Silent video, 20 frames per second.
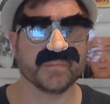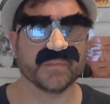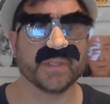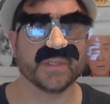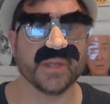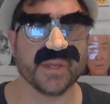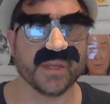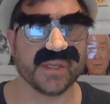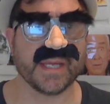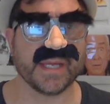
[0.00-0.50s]

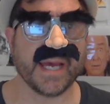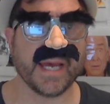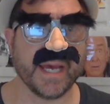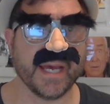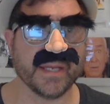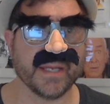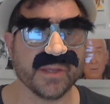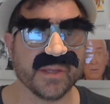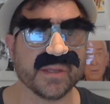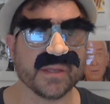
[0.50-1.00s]

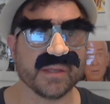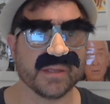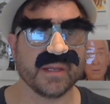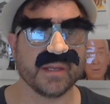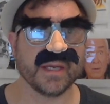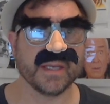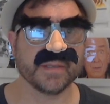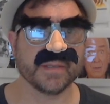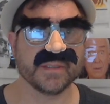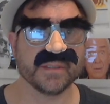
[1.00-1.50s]
disguise
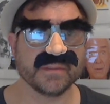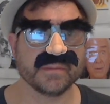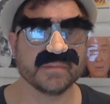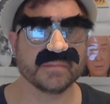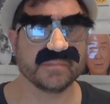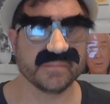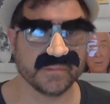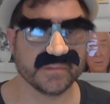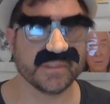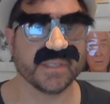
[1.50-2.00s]

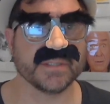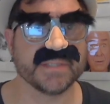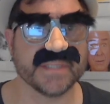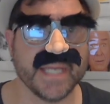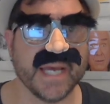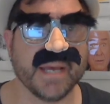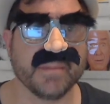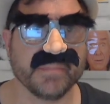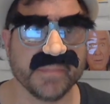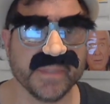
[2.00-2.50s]
does
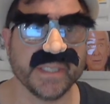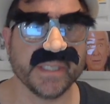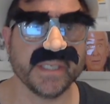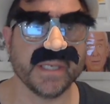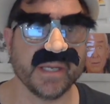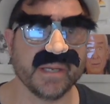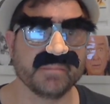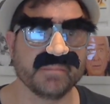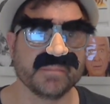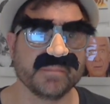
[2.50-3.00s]
not mean
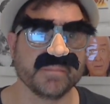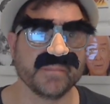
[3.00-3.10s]
I'm